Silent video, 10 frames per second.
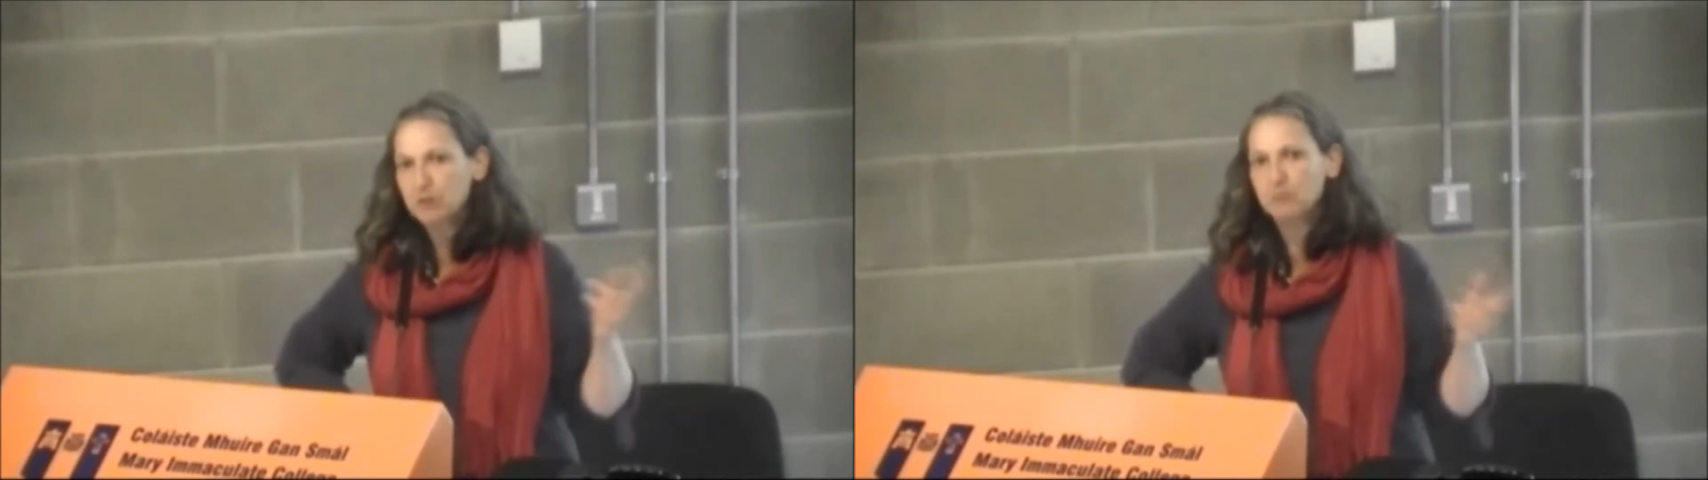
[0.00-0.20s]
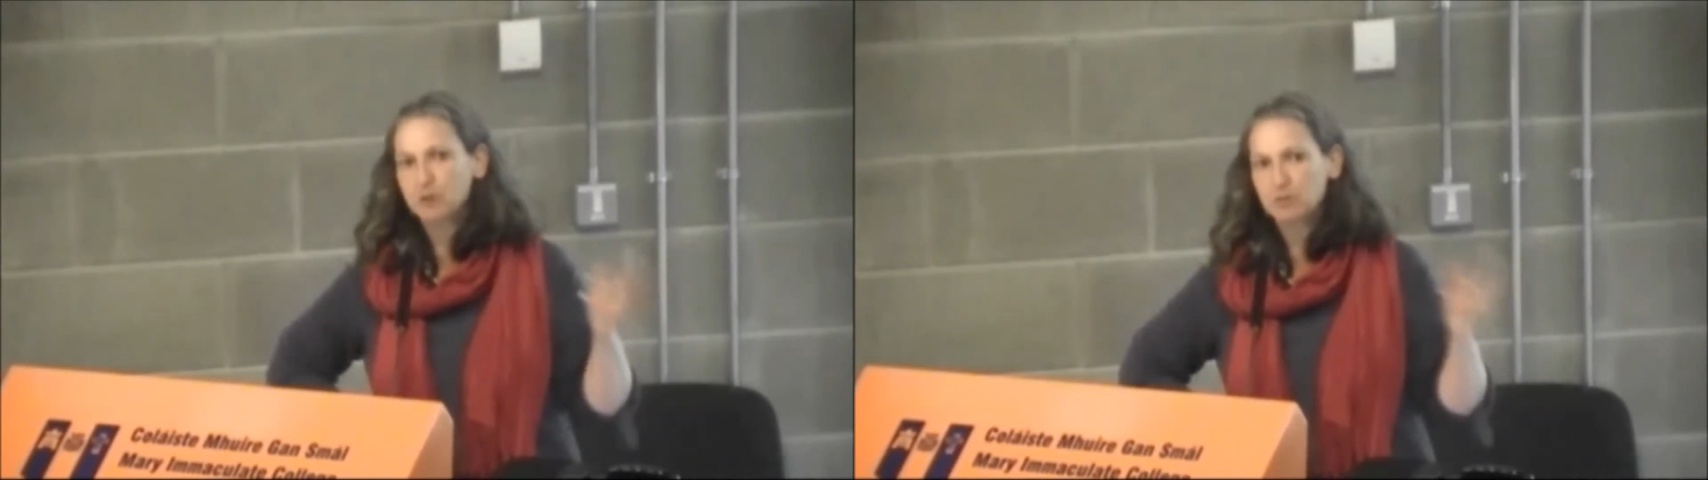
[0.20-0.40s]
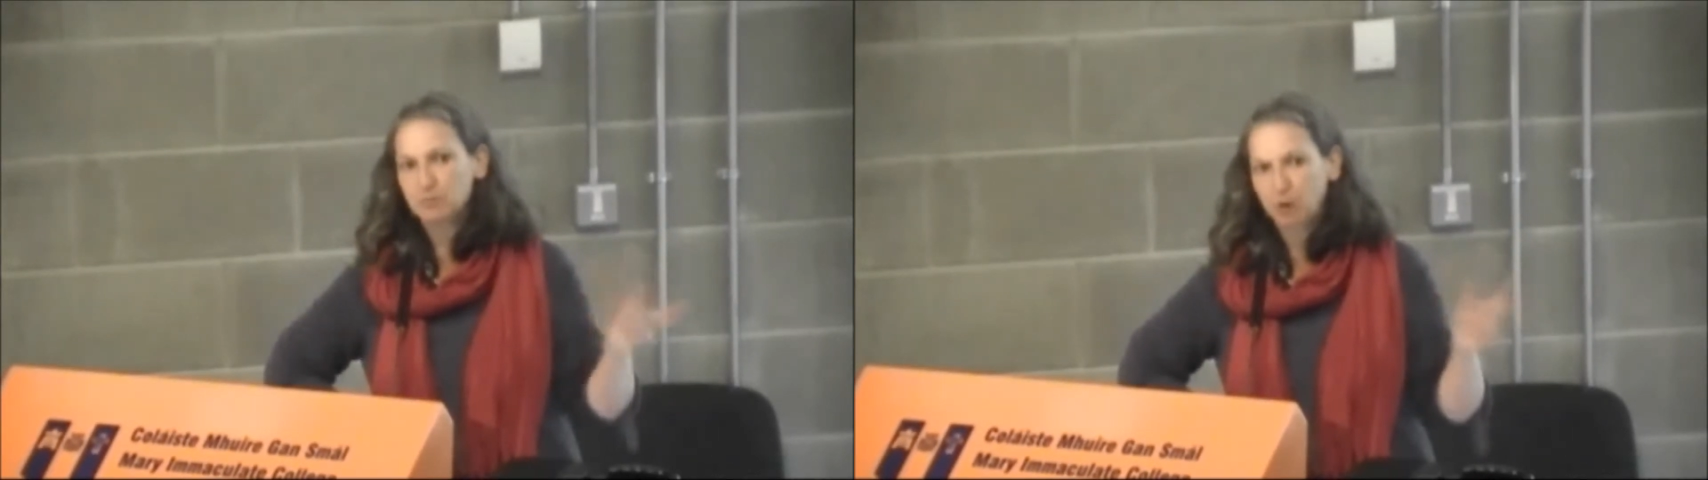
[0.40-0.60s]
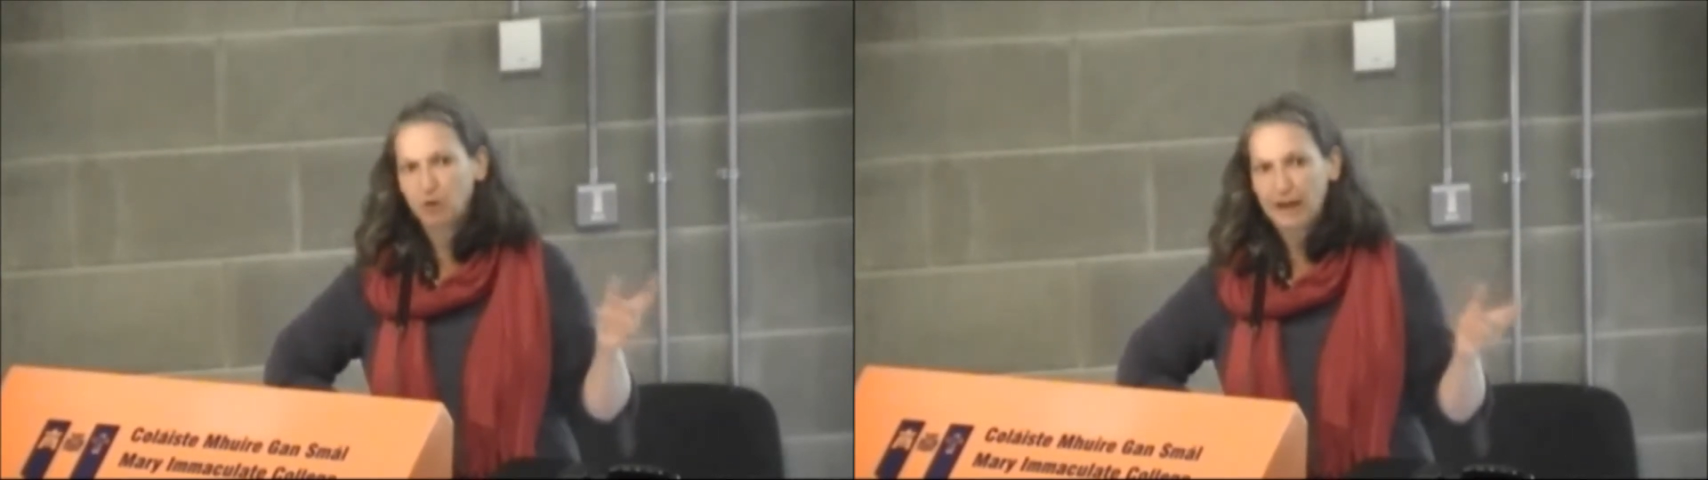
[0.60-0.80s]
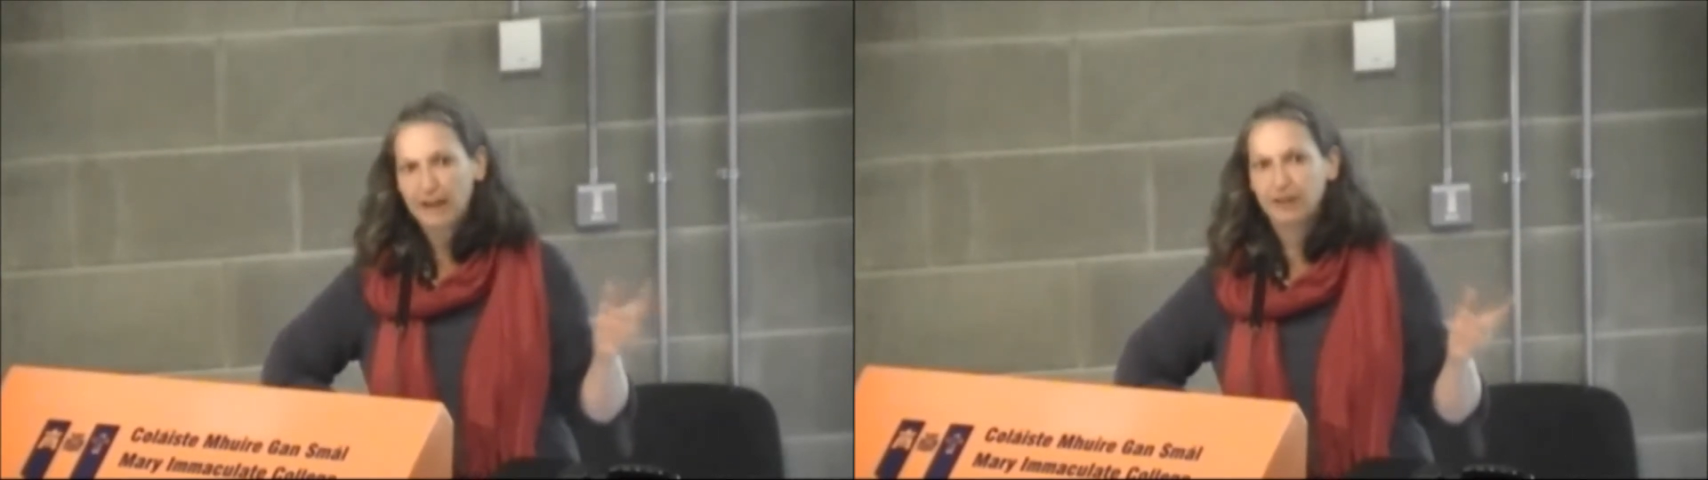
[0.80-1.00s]
much more
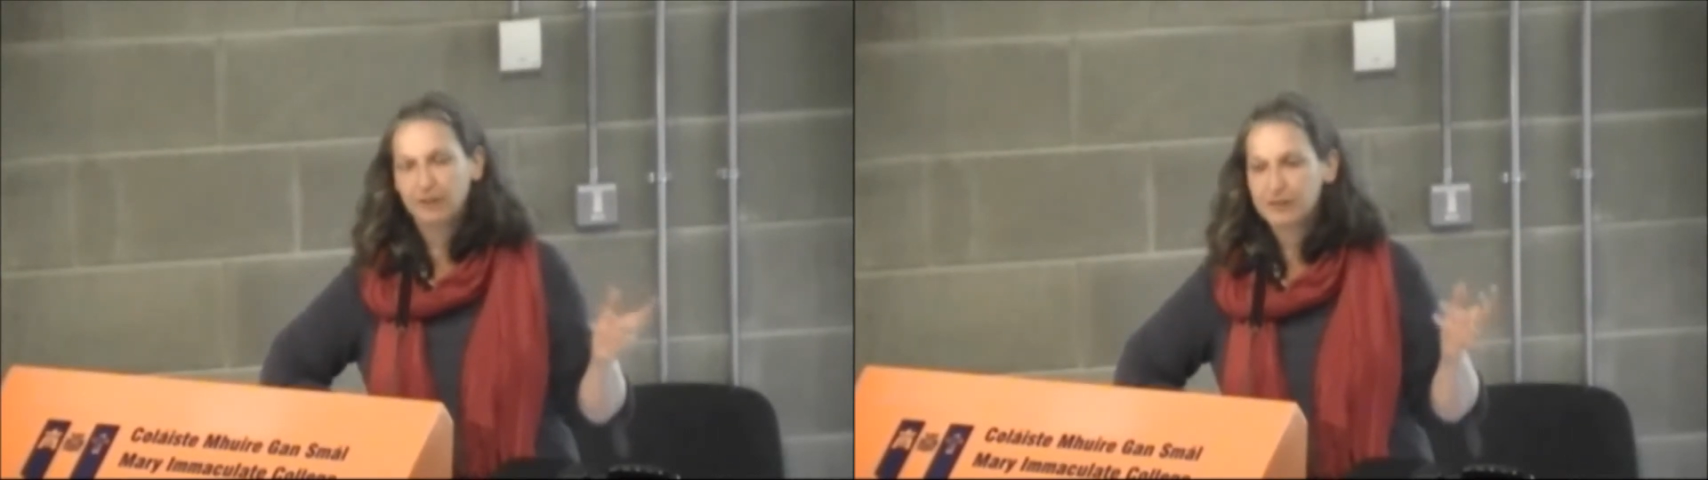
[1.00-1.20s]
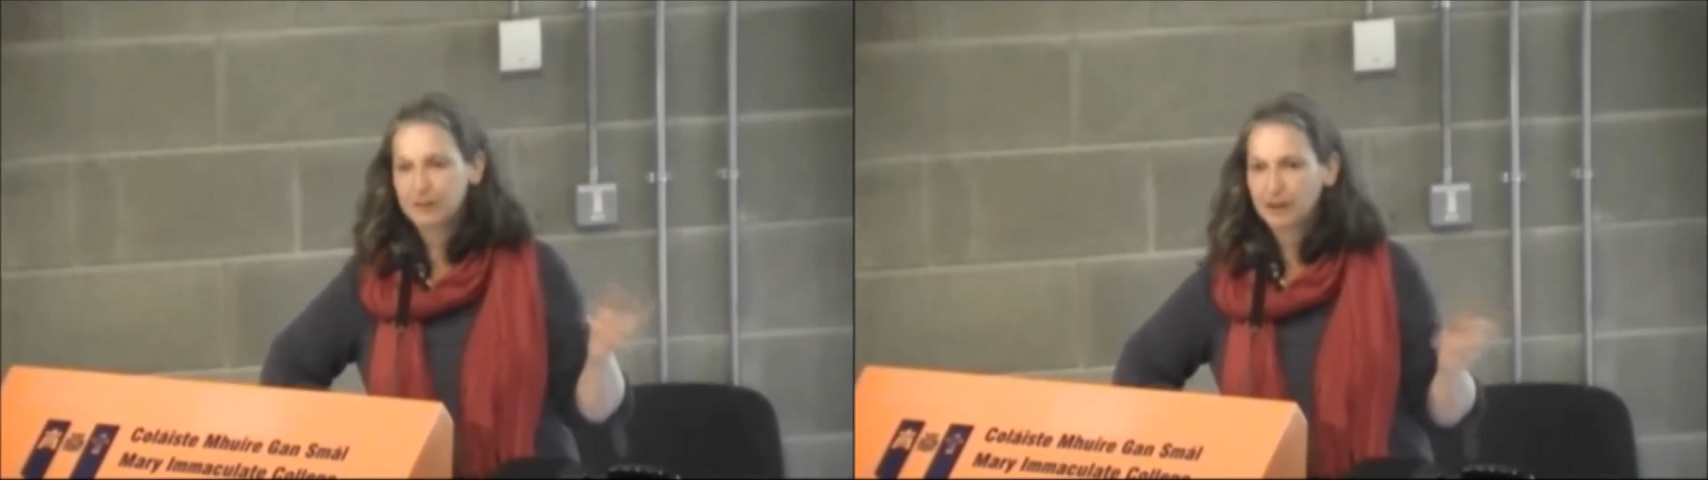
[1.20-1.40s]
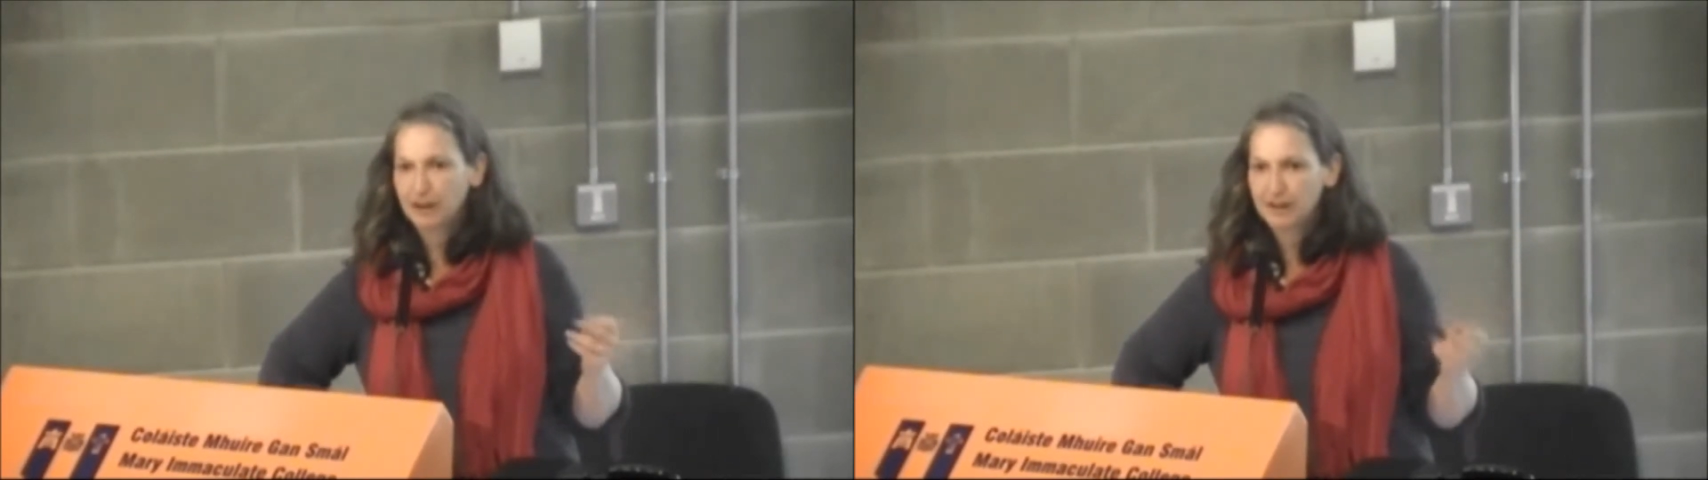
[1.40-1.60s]
accurate about our